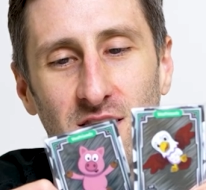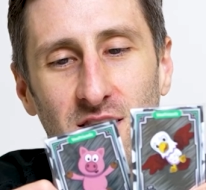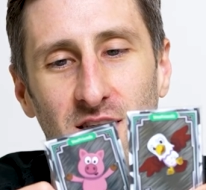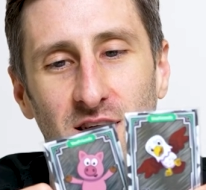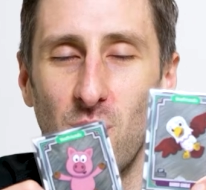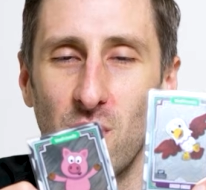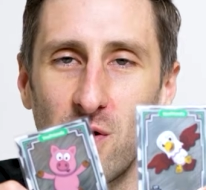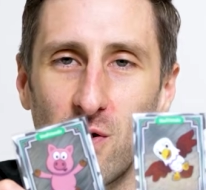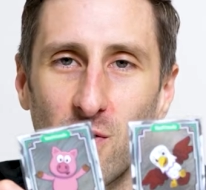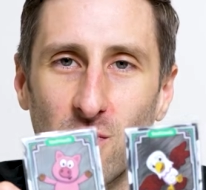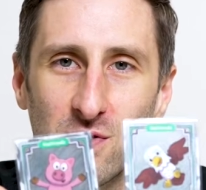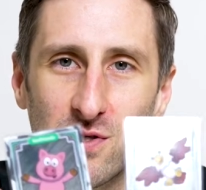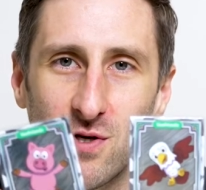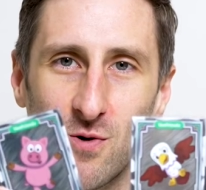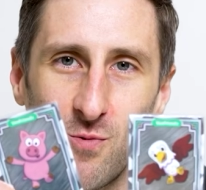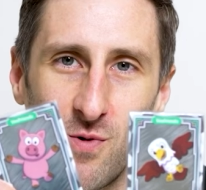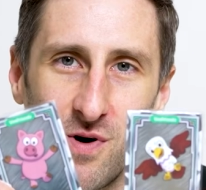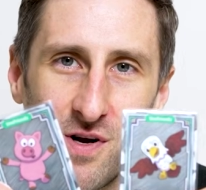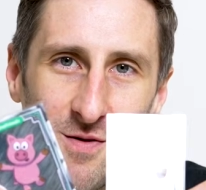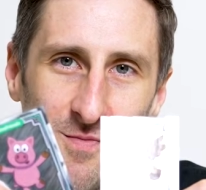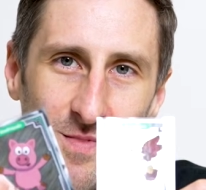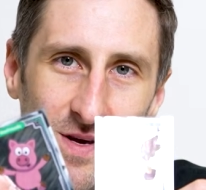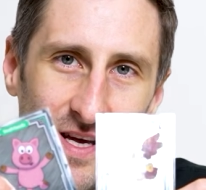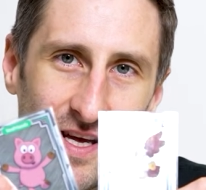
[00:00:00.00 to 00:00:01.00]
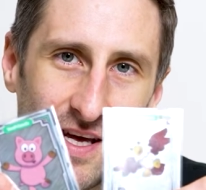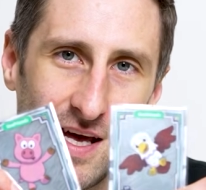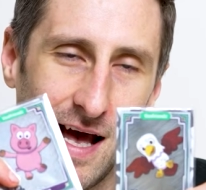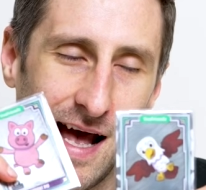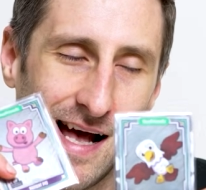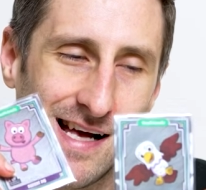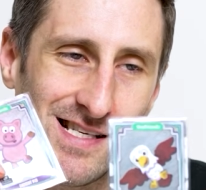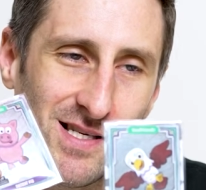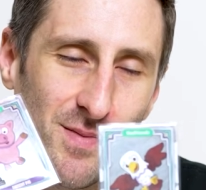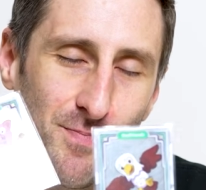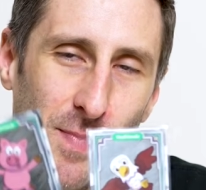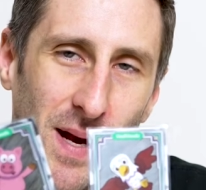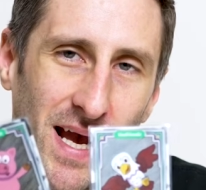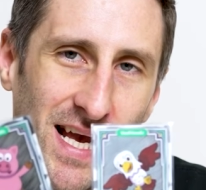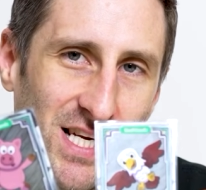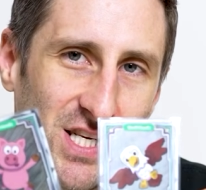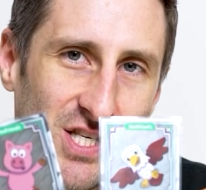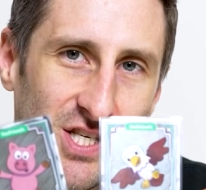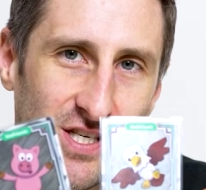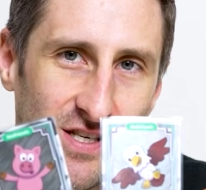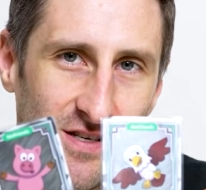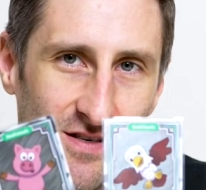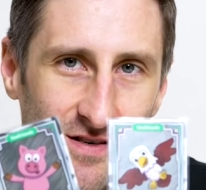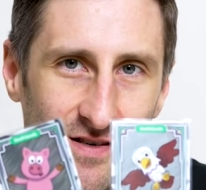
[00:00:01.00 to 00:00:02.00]
but you also want to be as
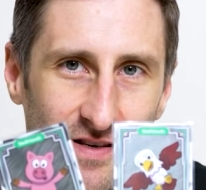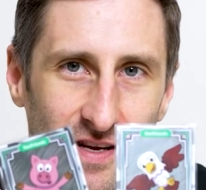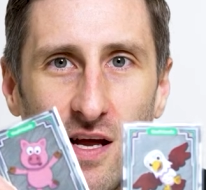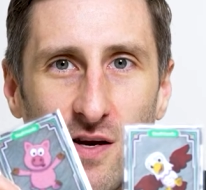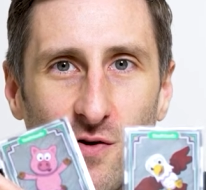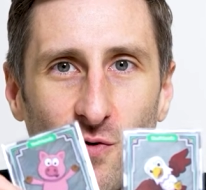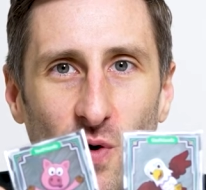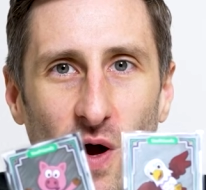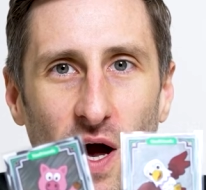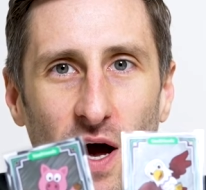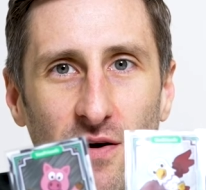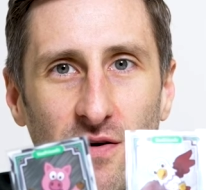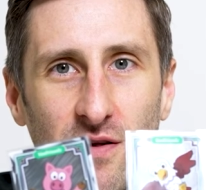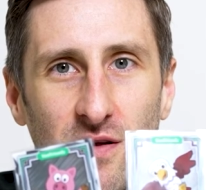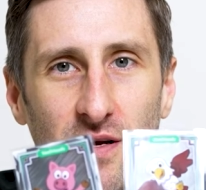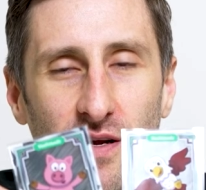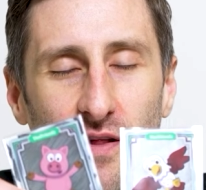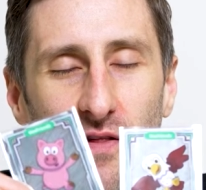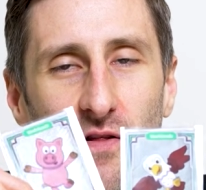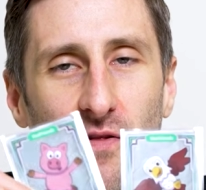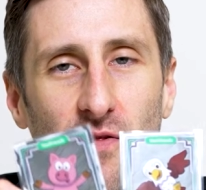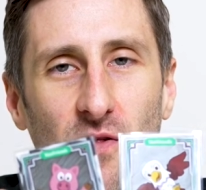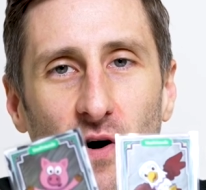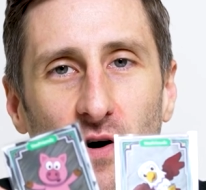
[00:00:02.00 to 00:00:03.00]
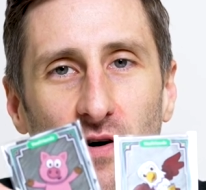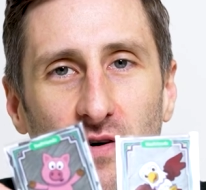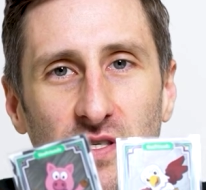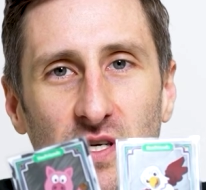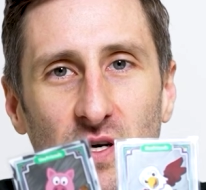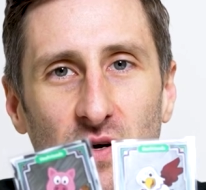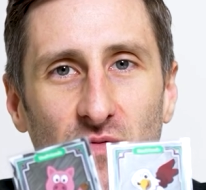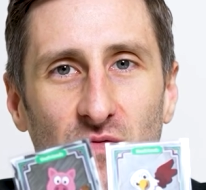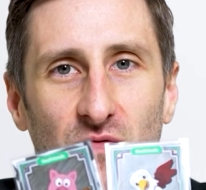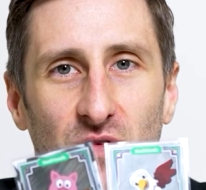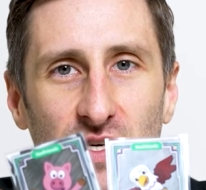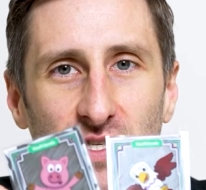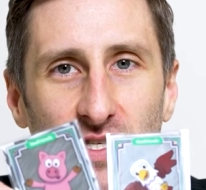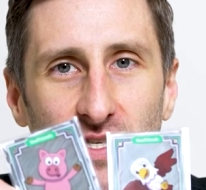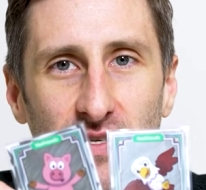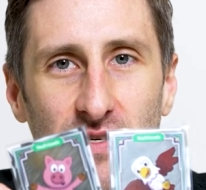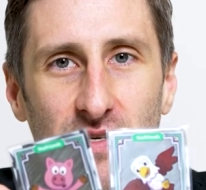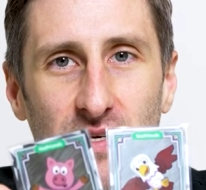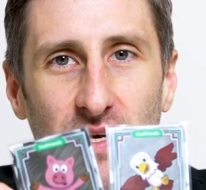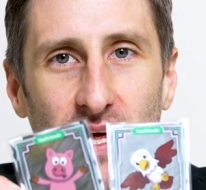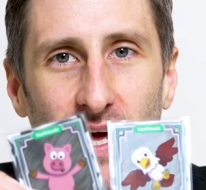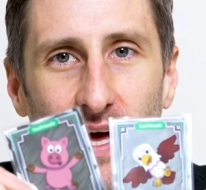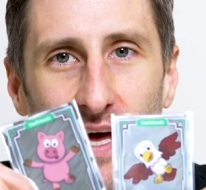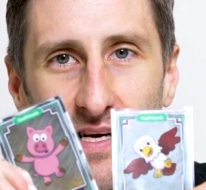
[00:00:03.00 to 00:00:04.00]
patient and grounded in the long-term vision
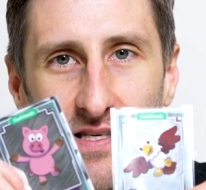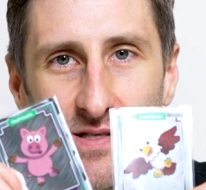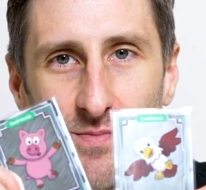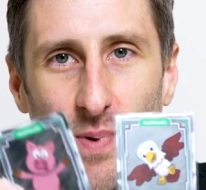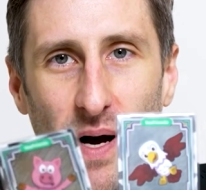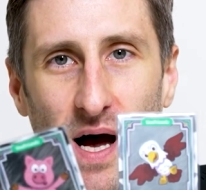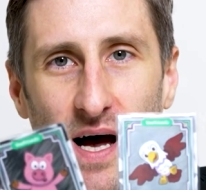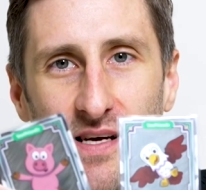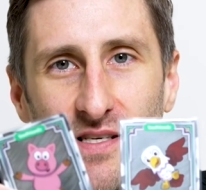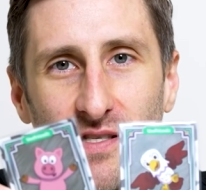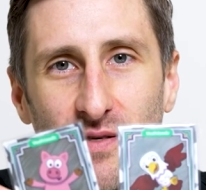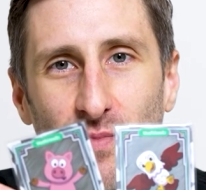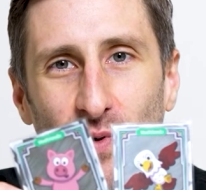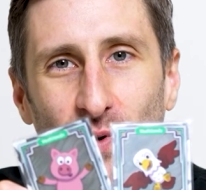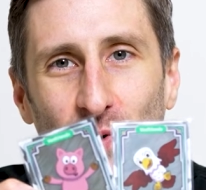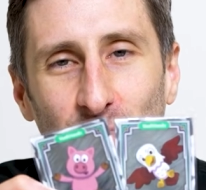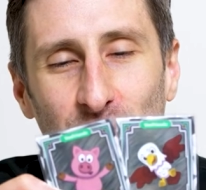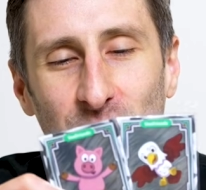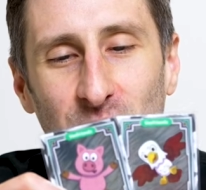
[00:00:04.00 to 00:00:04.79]
as possible.